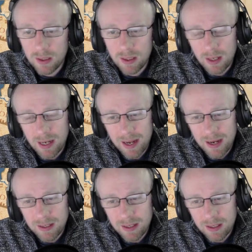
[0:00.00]

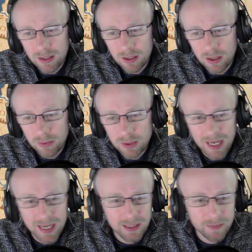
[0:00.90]

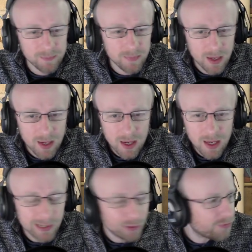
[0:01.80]
Khotan.
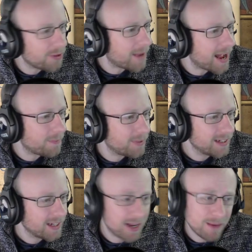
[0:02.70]
Love the map.
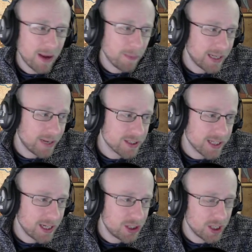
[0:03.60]
My
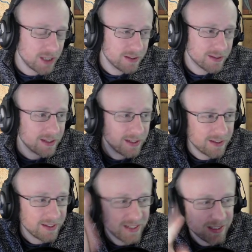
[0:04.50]
pronunciation
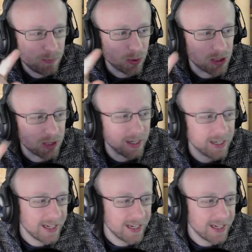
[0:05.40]
is butchering.